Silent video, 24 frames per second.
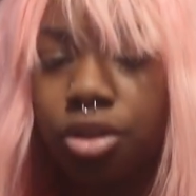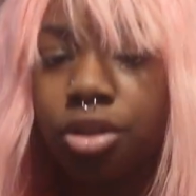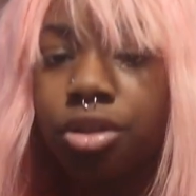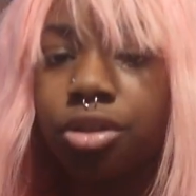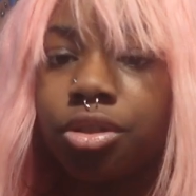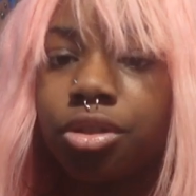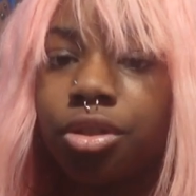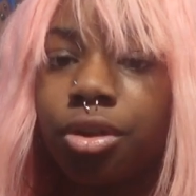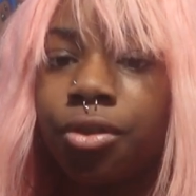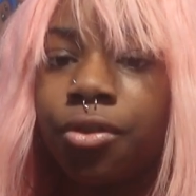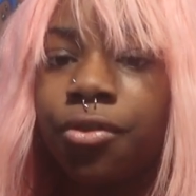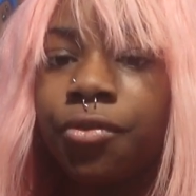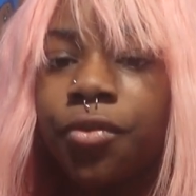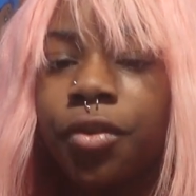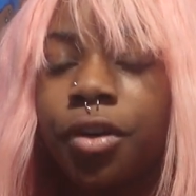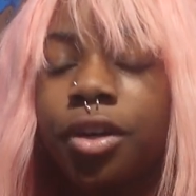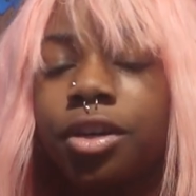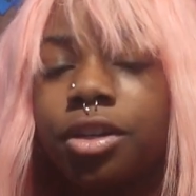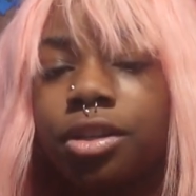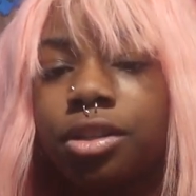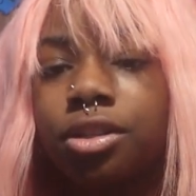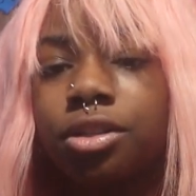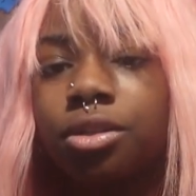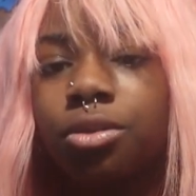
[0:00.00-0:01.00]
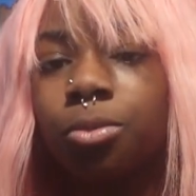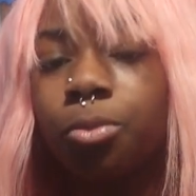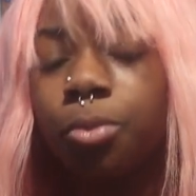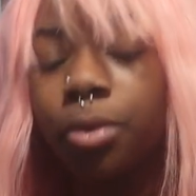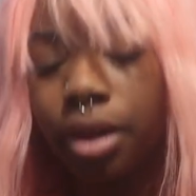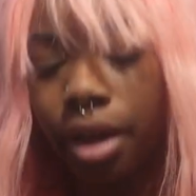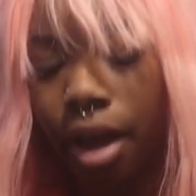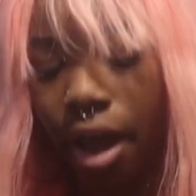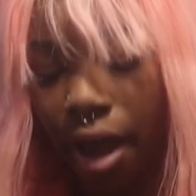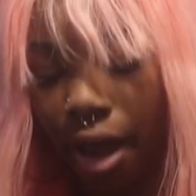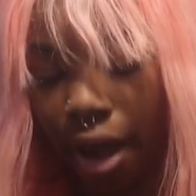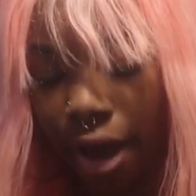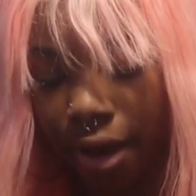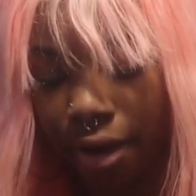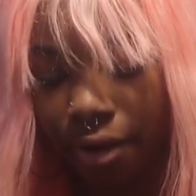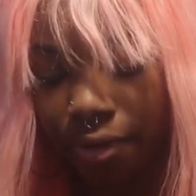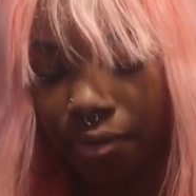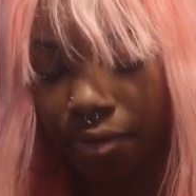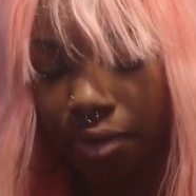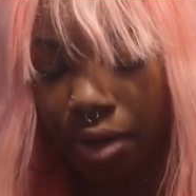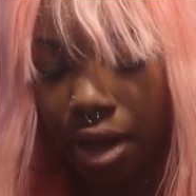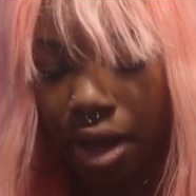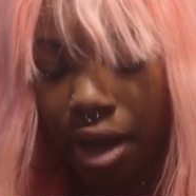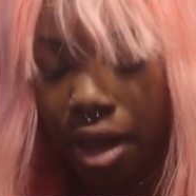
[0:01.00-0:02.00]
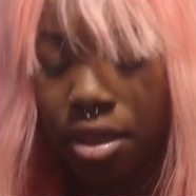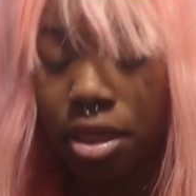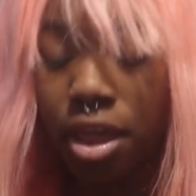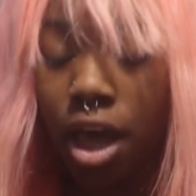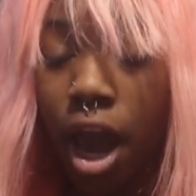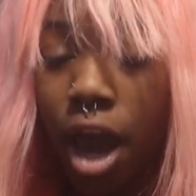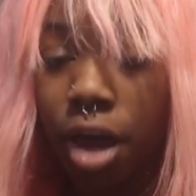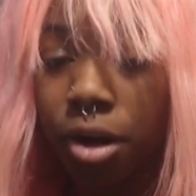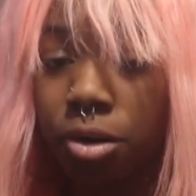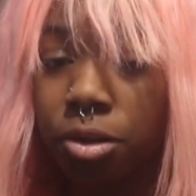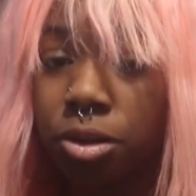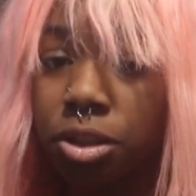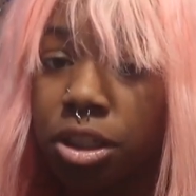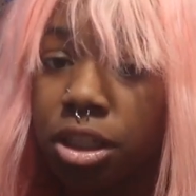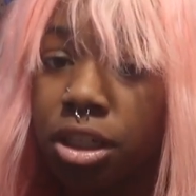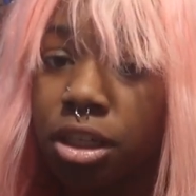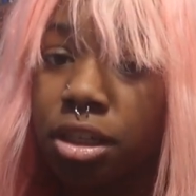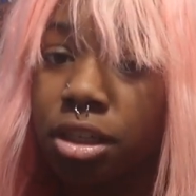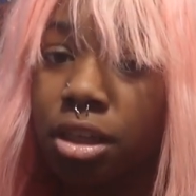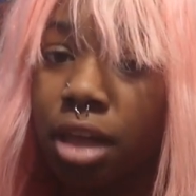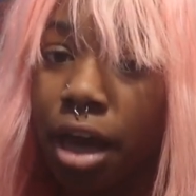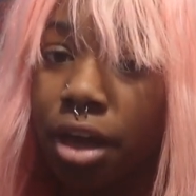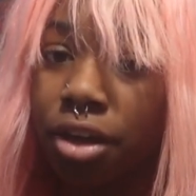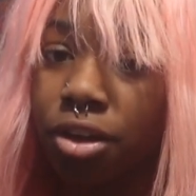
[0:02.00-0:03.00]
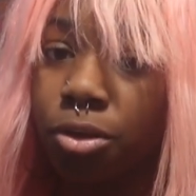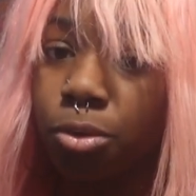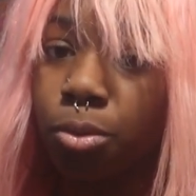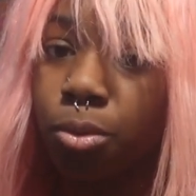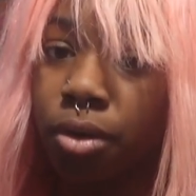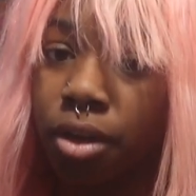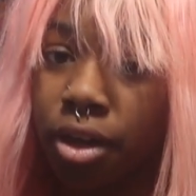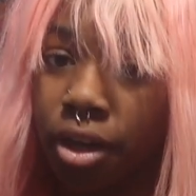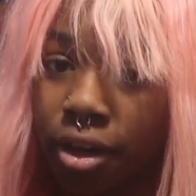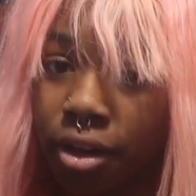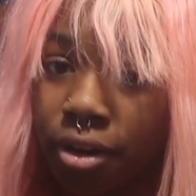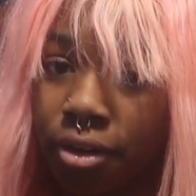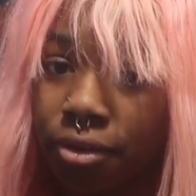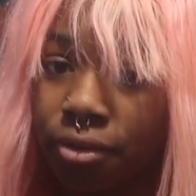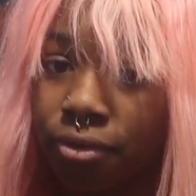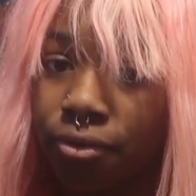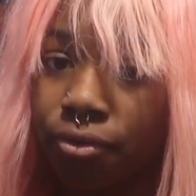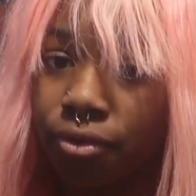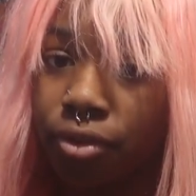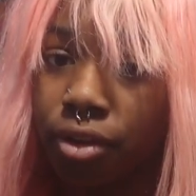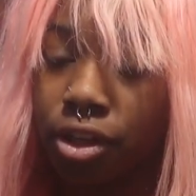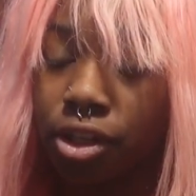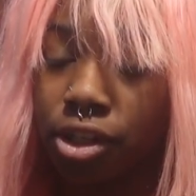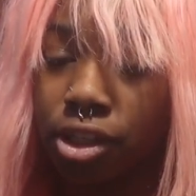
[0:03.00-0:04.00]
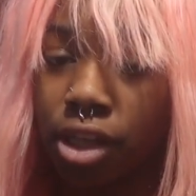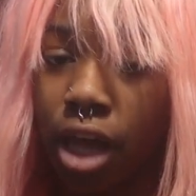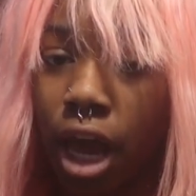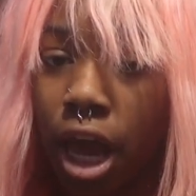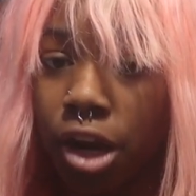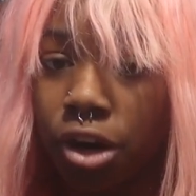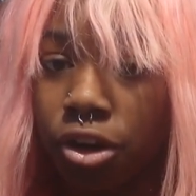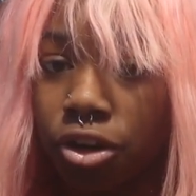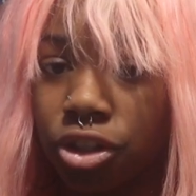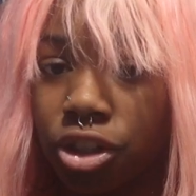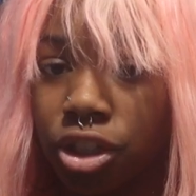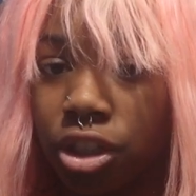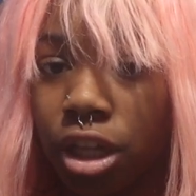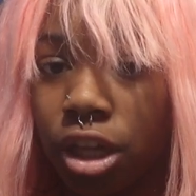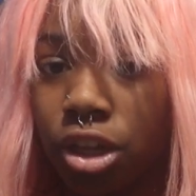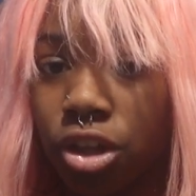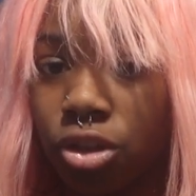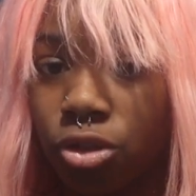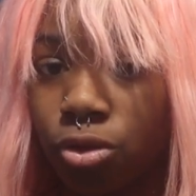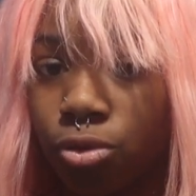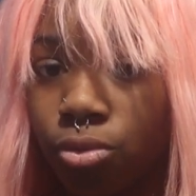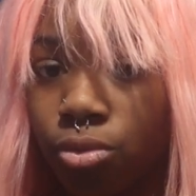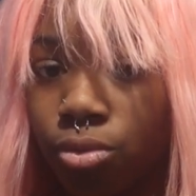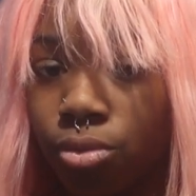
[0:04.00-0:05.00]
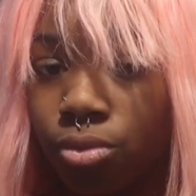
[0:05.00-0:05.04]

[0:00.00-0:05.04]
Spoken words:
So first we have the energy that you give is the energy that you